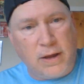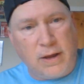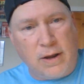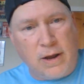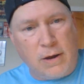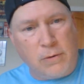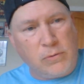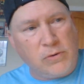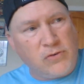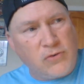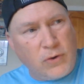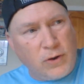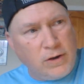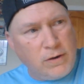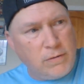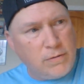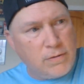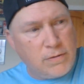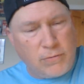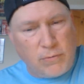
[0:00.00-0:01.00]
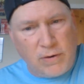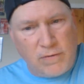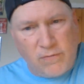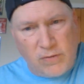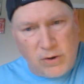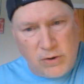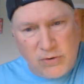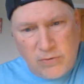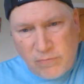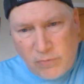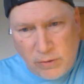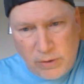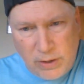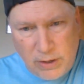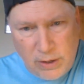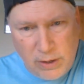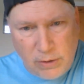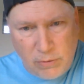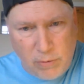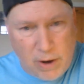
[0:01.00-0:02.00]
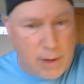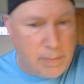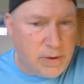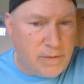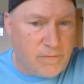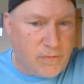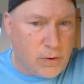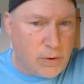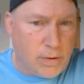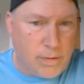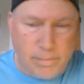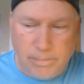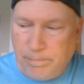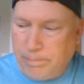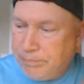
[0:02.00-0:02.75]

and I will trade you the 3 fish for the rabbit fur.